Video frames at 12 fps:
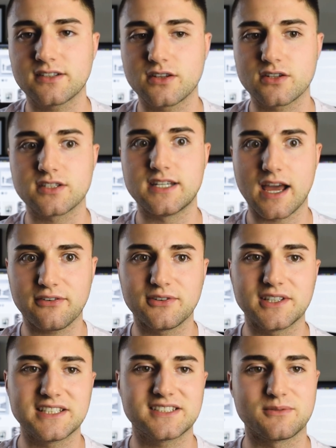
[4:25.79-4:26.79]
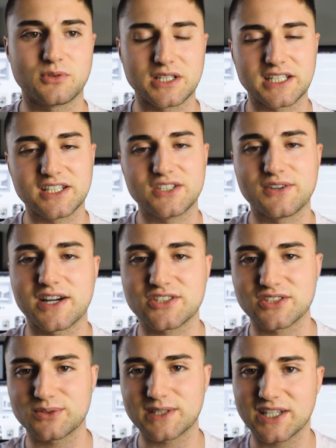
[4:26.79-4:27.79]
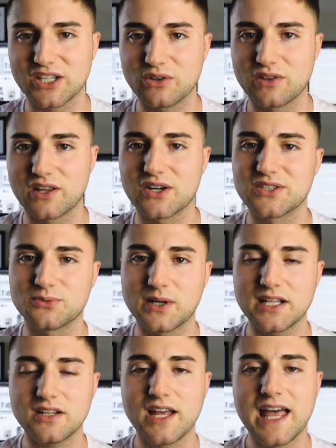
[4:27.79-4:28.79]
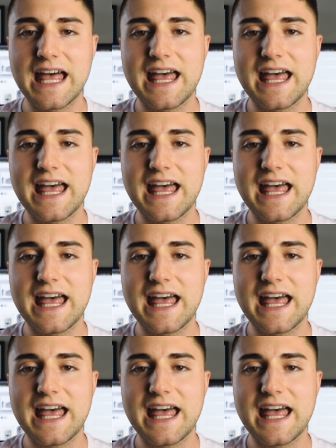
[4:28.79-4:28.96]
So there's definitely some really good directions we can go there as well.